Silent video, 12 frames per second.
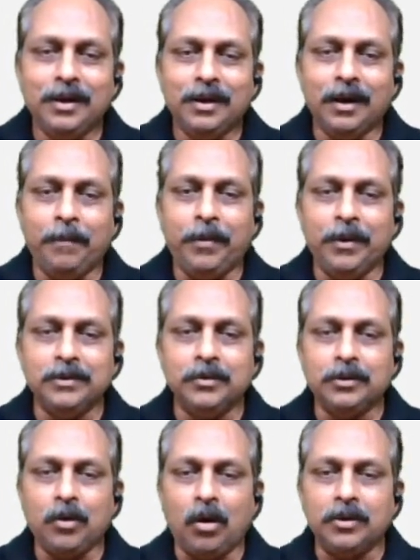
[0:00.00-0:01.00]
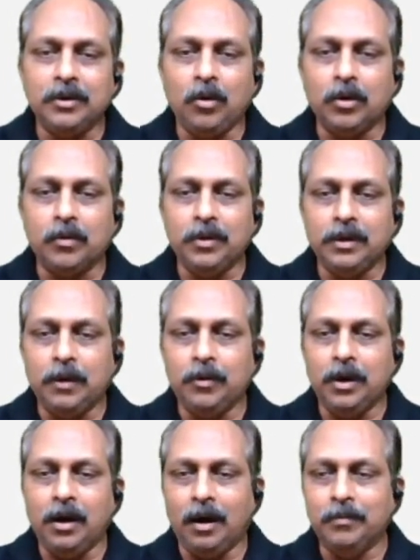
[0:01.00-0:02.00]
A person who talks a lot will never
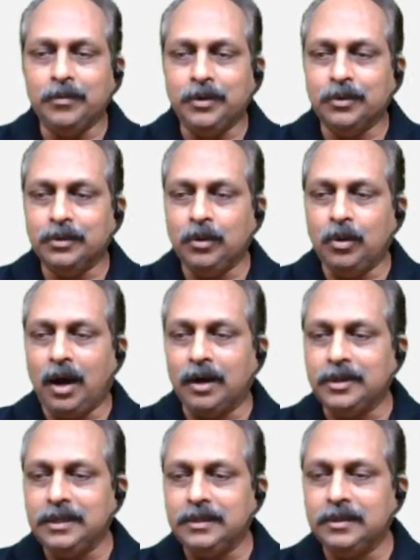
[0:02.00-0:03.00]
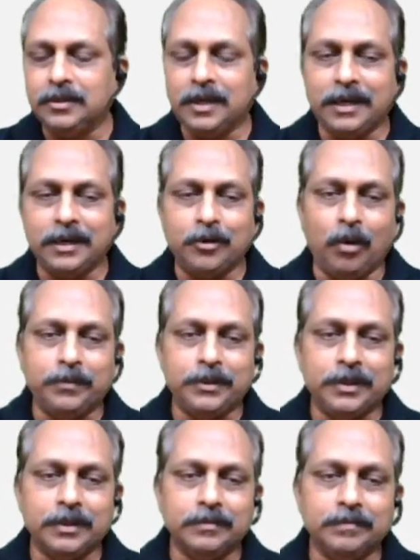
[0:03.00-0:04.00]
harm you. No, answer is the second
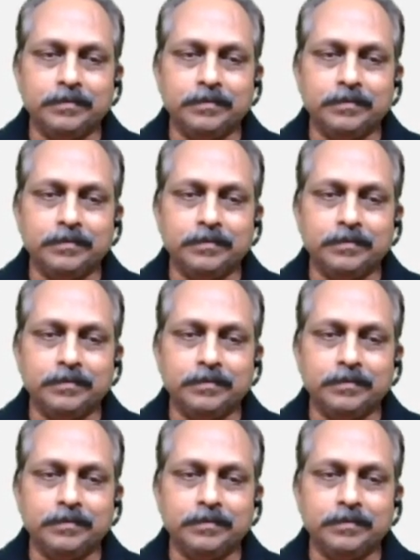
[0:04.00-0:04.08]
option.